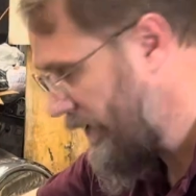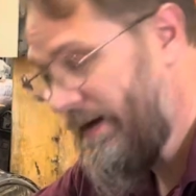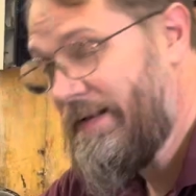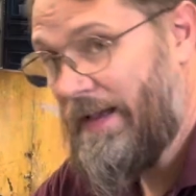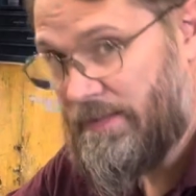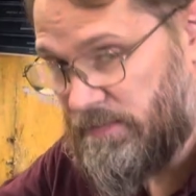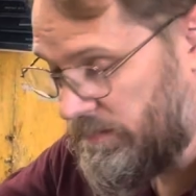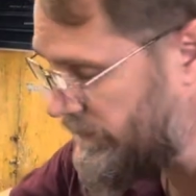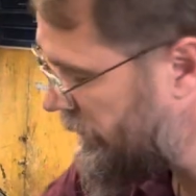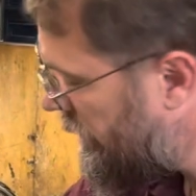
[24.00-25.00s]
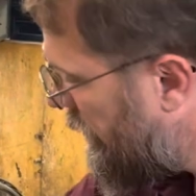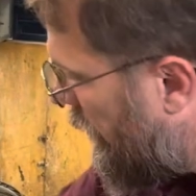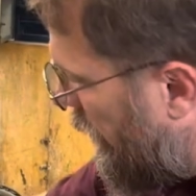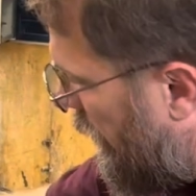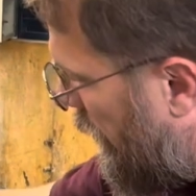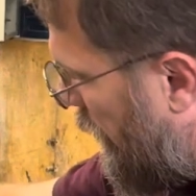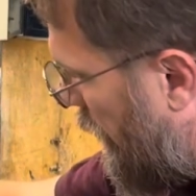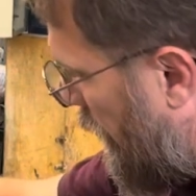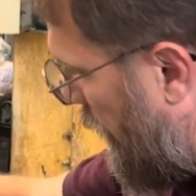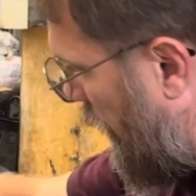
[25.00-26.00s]
head gasket,
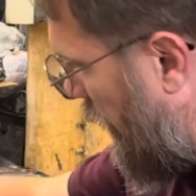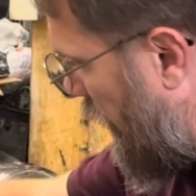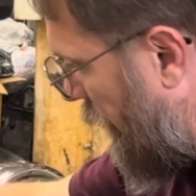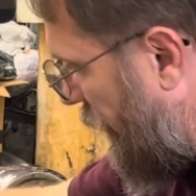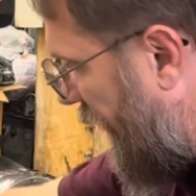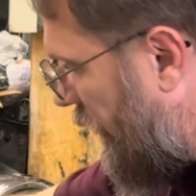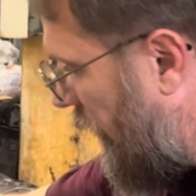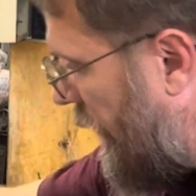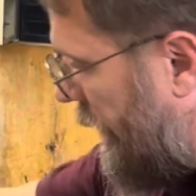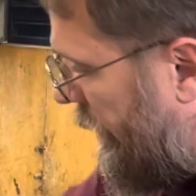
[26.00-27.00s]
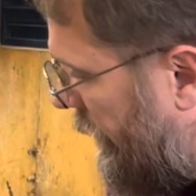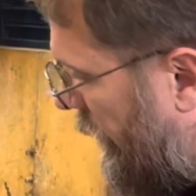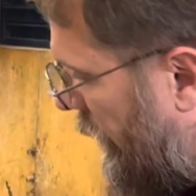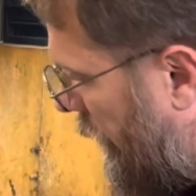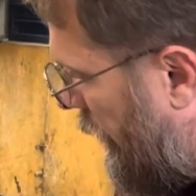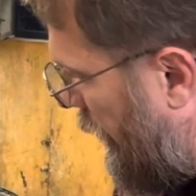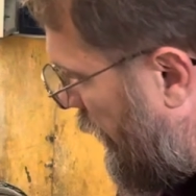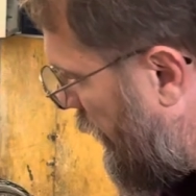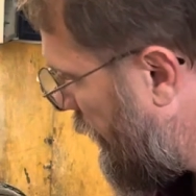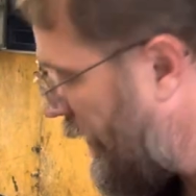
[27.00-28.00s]
and a brake line.
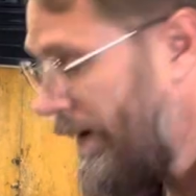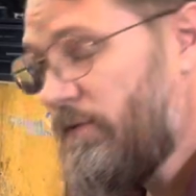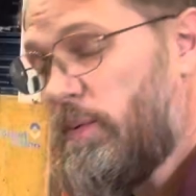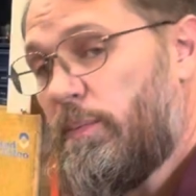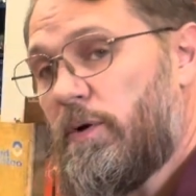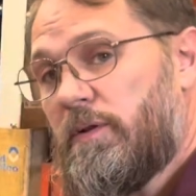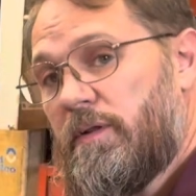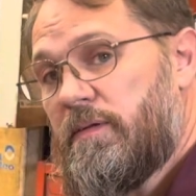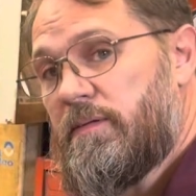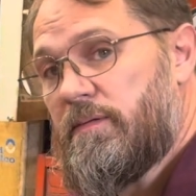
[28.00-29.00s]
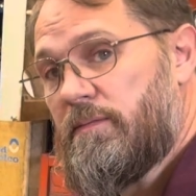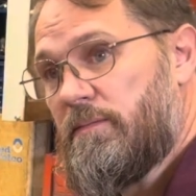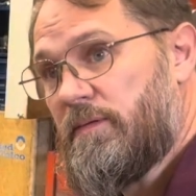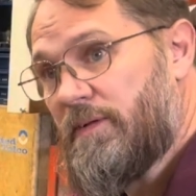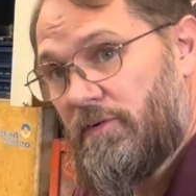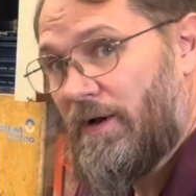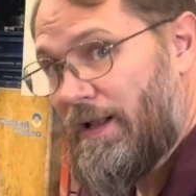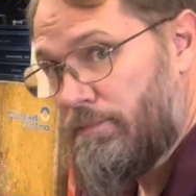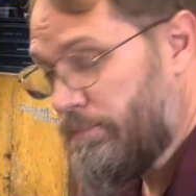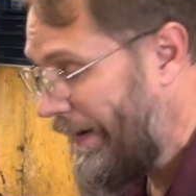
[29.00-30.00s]
And after we put the cylinder
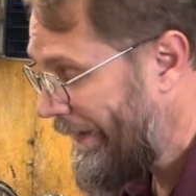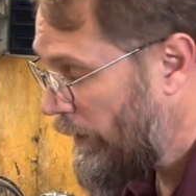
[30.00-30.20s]
head back